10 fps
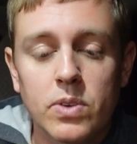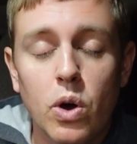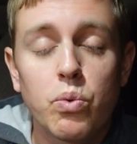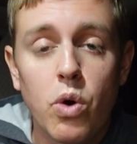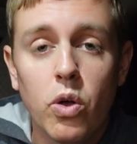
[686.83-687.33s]

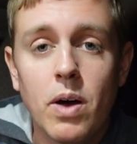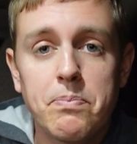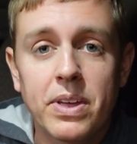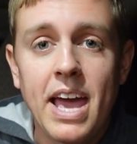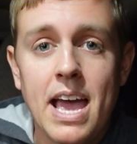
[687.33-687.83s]
roll up
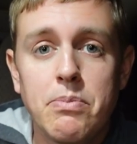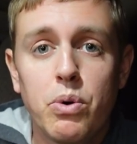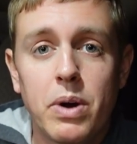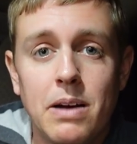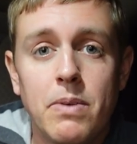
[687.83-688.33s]
the cable
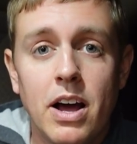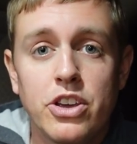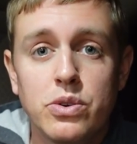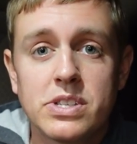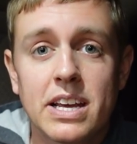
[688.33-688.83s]
when I'm not
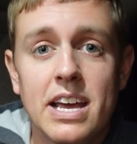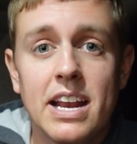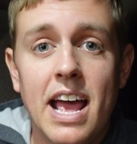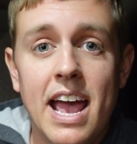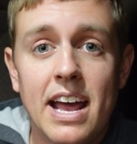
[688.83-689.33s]
using
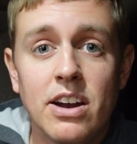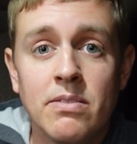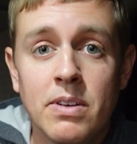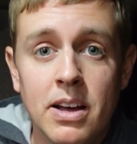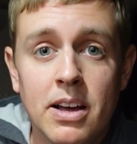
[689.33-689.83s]
it and
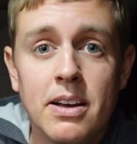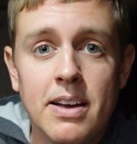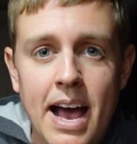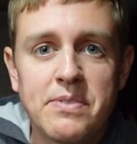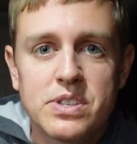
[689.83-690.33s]

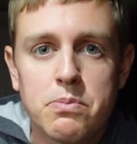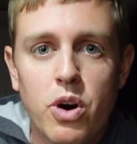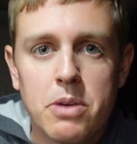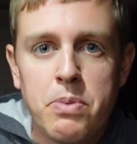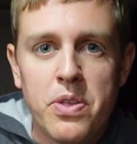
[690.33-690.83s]
have
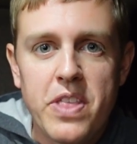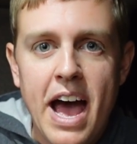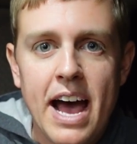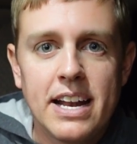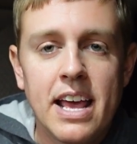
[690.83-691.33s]
somewhere to put
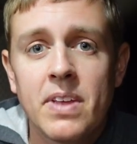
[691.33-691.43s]
that.